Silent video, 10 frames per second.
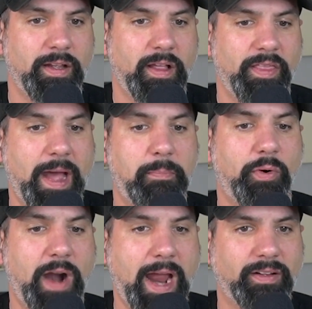that
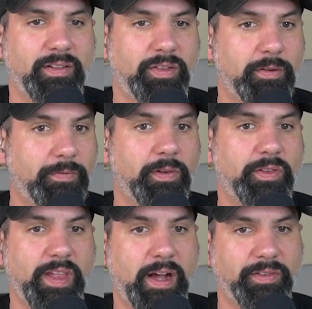practice, your
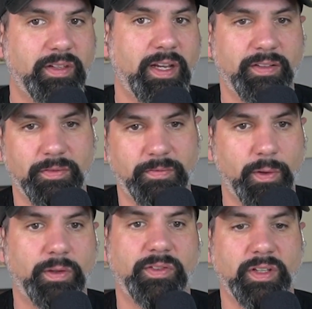first 1,000 days of
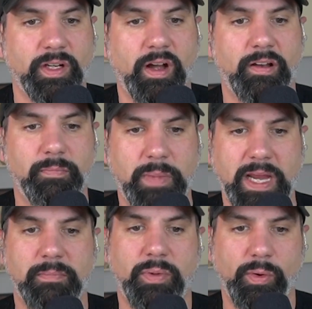focusing on
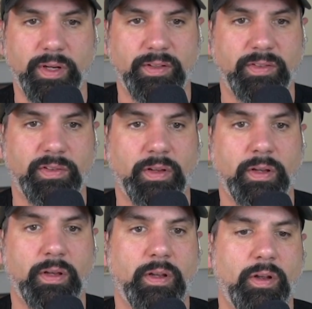pain points
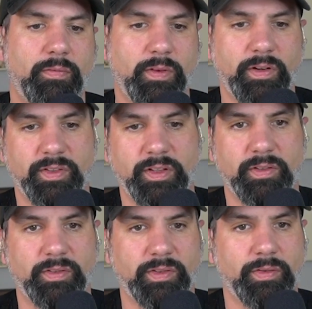
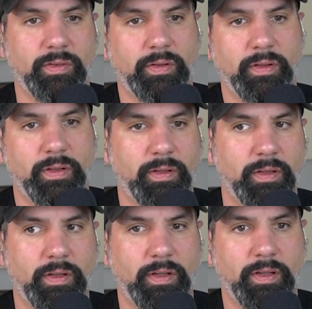versus
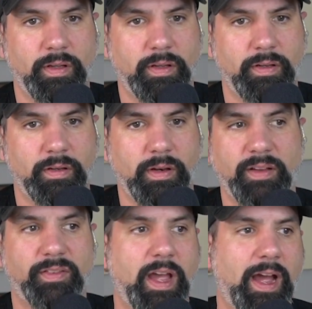
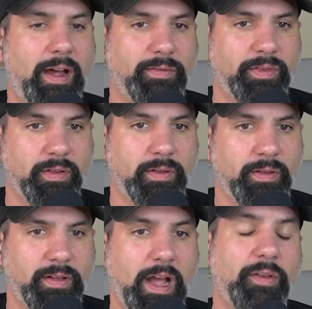nice to haves.
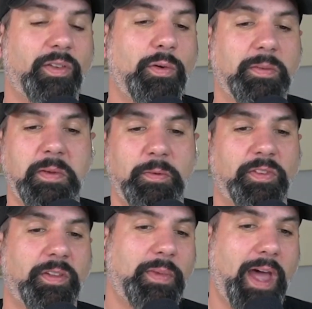Now, there's always going to be people that
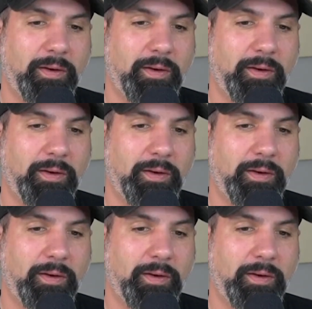sit back